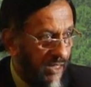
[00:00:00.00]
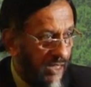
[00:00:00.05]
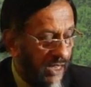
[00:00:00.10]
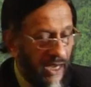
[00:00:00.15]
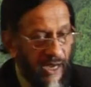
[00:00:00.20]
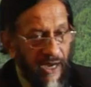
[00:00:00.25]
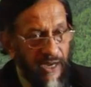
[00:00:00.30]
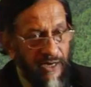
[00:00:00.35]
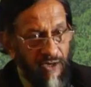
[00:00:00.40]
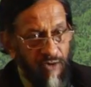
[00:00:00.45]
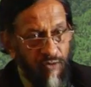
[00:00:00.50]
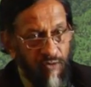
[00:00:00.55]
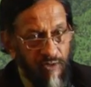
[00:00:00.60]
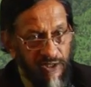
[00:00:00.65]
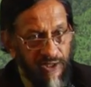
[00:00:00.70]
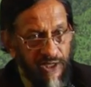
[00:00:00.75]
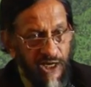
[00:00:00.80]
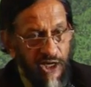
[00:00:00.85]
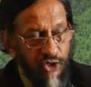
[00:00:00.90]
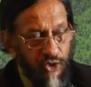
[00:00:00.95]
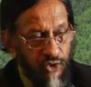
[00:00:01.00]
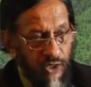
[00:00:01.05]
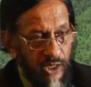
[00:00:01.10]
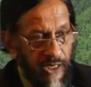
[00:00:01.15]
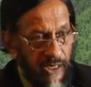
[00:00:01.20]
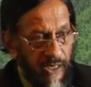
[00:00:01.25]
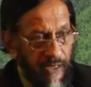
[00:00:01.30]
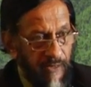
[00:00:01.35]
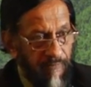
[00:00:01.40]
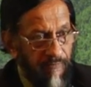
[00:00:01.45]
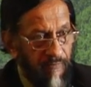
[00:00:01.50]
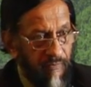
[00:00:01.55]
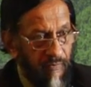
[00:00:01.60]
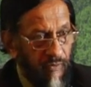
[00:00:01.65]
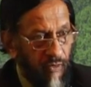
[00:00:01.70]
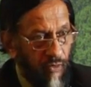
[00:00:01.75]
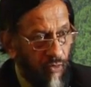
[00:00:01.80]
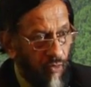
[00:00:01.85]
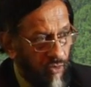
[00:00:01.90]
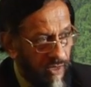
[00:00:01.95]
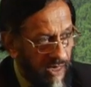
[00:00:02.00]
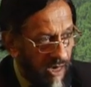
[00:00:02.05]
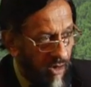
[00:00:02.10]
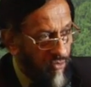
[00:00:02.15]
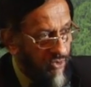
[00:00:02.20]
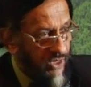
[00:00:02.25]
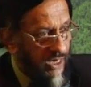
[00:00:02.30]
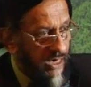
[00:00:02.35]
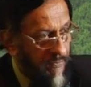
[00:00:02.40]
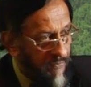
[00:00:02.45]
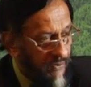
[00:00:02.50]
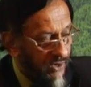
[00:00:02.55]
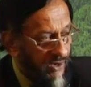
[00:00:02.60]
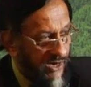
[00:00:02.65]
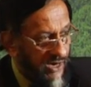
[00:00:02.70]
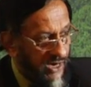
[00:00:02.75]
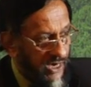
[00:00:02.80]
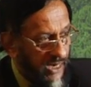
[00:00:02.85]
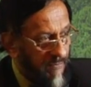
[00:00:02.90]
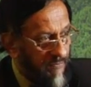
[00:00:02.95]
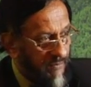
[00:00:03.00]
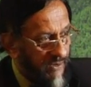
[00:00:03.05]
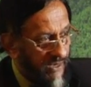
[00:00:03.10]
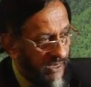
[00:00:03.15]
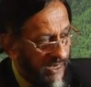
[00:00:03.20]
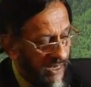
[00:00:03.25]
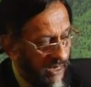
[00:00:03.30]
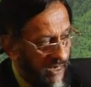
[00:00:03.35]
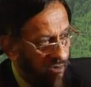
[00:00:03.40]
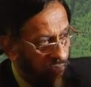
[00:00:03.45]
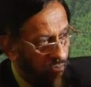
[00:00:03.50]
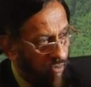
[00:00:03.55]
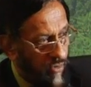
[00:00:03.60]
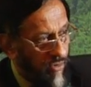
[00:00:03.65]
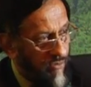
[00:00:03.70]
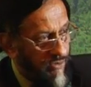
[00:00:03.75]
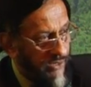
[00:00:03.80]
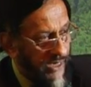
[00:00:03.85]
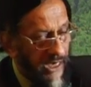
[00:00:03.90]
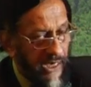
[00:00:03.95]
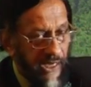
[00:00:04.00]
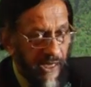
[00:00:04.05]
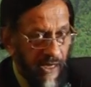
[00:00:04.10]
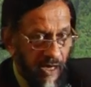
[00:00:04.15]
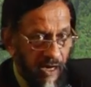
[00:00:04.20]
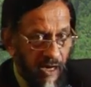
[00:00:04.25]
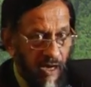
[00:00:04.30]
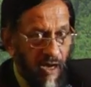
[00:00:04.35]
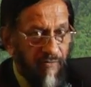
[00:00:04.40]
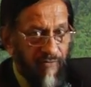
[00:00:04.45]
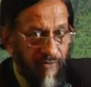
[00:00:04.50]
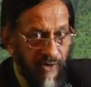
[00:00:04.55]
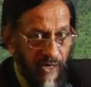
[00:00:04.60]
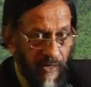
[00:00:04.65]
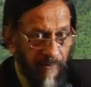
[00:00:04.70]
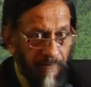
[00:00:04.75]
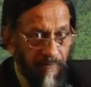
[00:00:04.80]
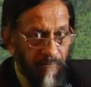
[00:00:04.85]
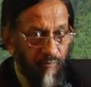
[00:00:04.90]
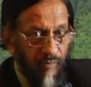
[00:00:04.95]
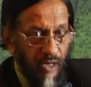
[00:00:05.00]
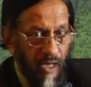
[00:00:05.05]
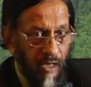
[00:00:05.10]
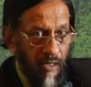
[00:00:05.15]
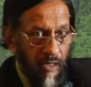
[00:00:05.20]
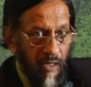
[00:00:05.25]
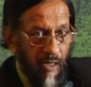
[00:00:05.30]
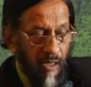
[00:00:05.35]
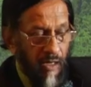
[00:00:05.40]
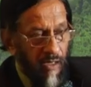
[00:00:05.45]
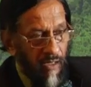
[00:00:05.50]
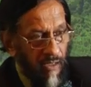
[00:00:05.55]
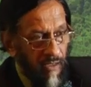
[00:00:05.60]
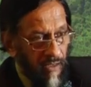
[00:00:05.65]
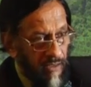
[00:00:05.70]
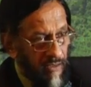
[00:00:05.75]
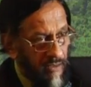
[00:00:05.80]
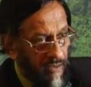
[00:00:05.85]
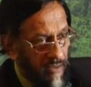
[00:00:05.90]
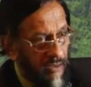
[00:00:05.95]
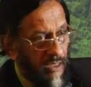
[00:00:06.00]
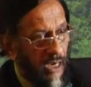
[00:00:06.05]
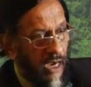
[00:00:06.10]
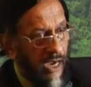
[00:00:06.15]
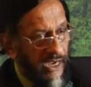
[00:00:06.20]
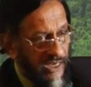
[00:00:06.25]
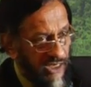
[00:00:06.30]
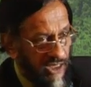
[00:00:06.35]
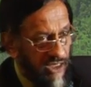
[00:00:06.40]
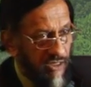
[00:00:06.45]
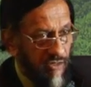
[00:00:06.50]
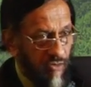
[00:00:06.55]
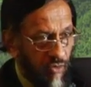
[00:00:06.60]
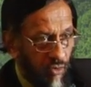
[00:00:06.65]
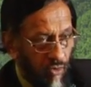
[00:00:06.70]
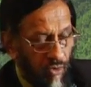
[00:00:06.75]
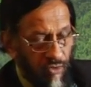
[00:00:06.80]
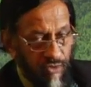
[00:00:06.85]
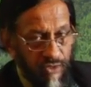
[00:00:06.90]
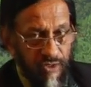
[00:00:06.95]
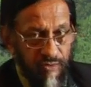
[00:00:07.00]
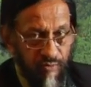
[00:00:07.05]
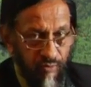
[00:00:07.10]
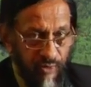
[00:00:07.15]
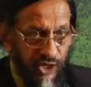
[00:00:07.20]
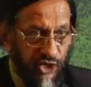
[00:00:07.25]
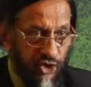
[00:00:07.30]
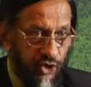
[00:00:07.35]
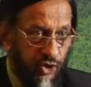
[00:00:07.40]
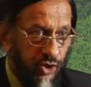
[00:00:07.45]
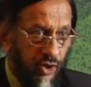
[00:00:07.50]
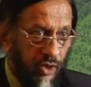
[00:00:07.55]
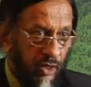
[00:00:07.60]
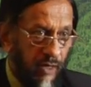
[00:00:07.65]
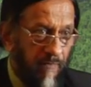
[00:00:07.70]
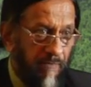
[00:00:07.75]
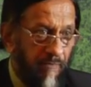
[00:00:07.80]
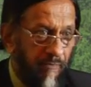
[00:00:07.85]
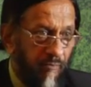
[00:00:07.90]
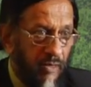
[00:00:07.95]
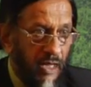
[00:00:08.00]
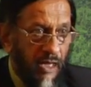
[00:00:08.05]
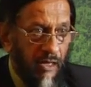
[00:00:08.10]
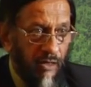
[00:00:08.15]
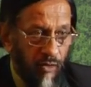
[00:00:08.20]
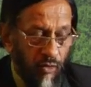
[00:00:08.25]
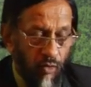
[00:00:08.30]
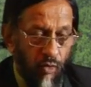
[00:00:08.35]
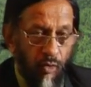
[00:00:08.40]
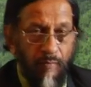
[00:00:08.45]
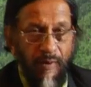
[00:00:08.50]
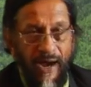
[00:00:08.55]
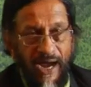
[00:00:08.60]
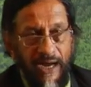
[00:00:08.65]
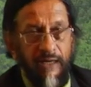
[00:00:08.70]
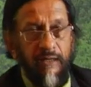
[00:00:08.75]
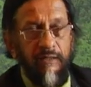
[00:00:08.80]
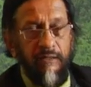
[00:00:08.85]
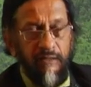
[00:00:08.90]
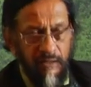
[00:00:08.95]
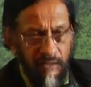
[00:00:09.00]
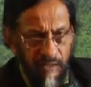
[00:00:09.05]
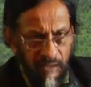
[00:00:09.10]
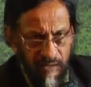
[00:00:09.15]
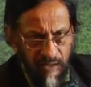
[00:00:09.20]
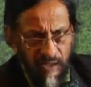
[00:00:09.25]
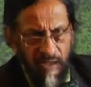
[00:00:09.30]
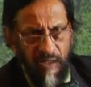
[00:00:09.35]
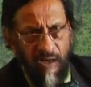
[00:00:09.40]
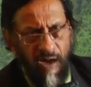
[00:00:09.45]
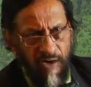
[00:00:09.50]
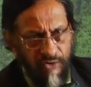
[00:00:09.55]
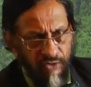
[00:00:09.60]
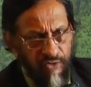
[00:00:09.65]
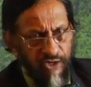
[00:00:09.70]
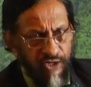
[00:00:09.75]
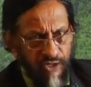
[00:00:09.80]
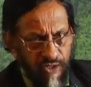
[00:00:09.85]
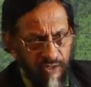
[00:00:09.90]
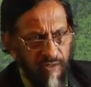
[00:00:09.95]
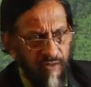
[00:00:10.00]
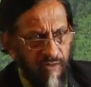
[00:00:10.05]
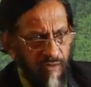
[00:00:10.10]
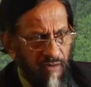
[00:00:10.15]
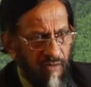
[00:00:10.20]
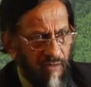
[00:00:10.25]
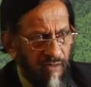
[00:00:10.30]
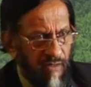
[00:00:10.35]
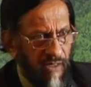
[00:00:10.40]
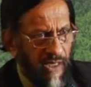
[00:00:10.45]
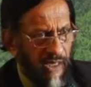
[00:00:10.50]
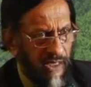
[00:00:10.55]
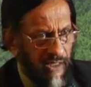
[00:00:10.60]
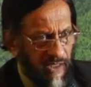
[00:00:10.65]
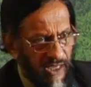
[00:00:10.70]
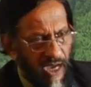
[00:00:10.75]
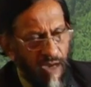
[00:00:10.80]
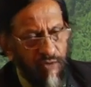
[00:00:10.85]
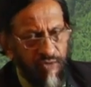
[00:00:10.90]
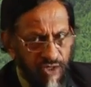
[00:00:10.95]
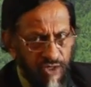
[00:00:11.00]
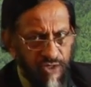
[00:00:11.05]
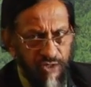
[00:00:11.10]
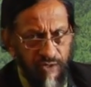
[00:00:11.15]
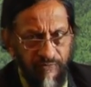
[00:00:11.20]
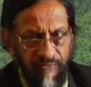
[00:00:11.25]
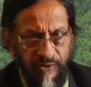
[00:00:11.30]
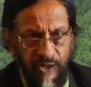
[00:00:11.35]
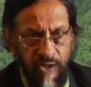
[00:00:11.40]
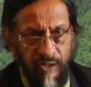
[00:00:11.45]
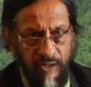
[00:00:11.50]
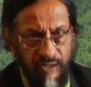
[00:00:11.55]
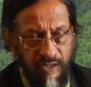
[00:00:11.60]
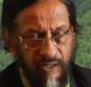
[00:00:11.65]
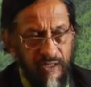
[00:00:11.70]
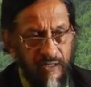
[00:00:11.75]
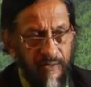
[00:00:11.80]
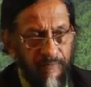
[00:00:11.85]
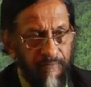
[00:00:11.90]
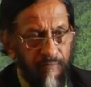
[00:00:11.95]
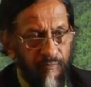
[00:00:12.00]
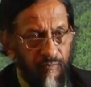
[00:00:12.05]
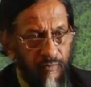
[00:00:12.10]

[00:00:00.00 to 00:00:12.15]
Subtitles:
And you essentially go down deeper and deeper, and you're really uncovering ice cores, which go back hundreds and thousands of years.